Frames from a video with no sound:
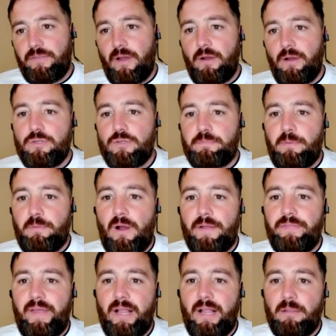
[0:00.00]
those behind
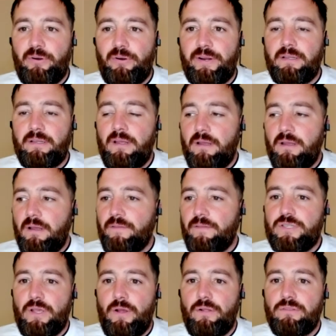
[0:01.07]
the Helmarit have
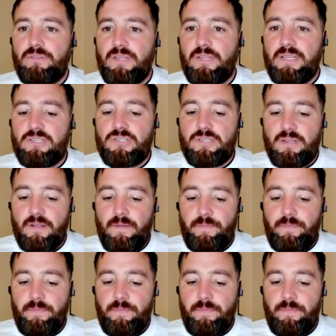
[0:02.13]
turned this